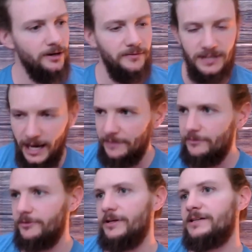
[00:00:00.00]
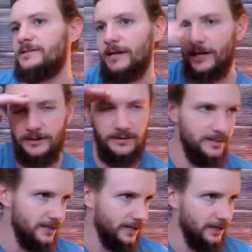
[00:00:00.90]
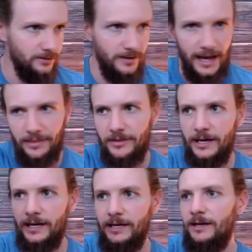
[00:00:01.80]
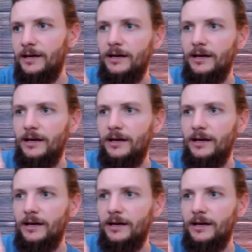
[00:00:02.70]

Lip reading: I don't have time for this. If I got this, I got to do that thing.